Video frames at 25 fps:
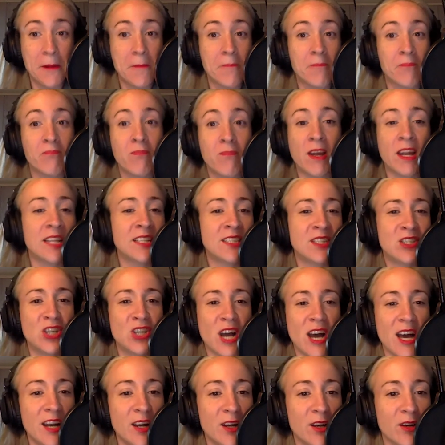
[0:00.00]
But his
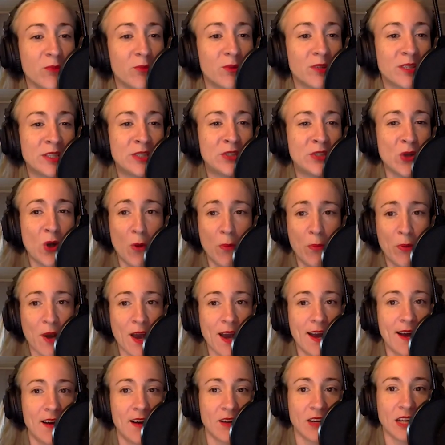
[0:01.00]
daughter was so
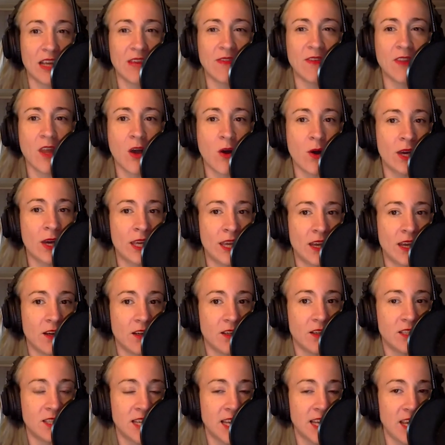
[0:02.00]
proud, even though I
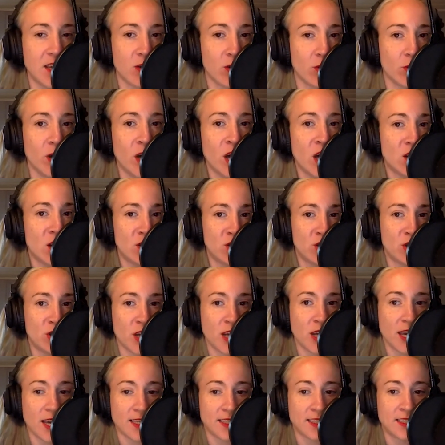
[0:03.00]
guarantee you,
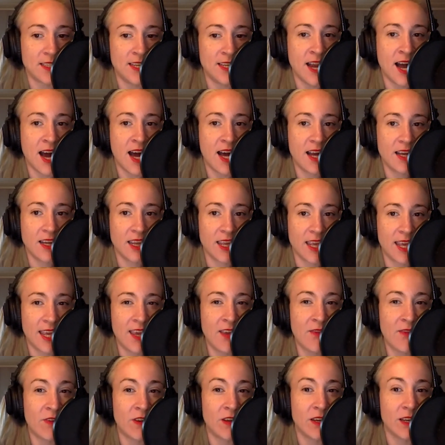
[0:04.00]
she has not
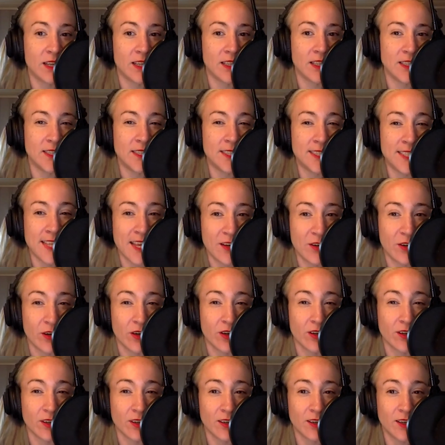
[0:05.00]
even
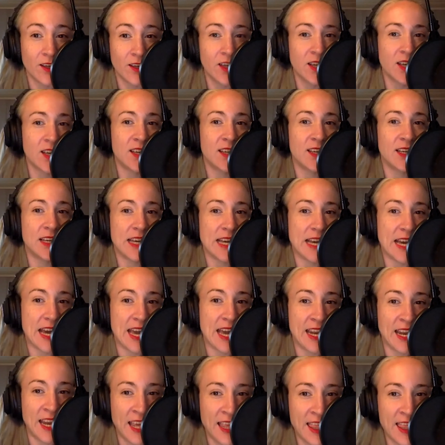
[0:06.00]
considered
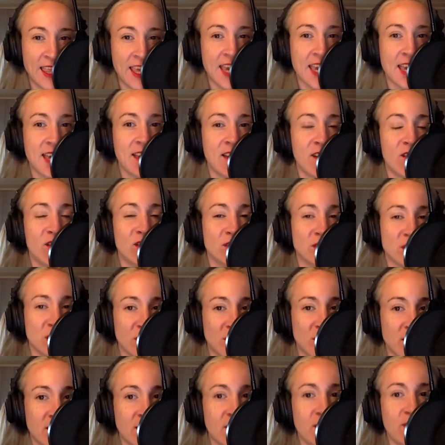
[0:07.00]
anything
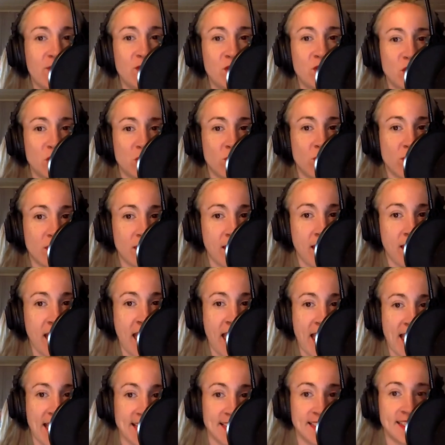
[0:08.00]
alternative to the
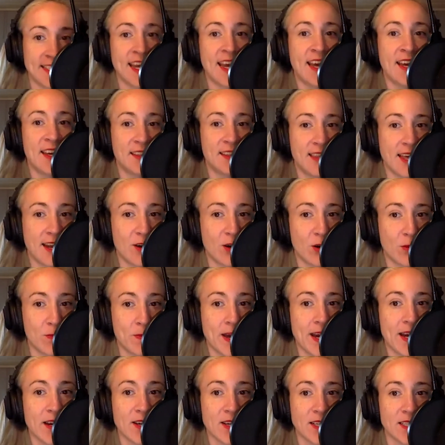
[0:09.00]
hate that her
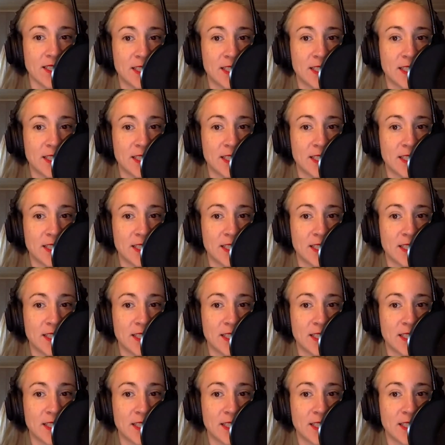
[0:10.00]
parents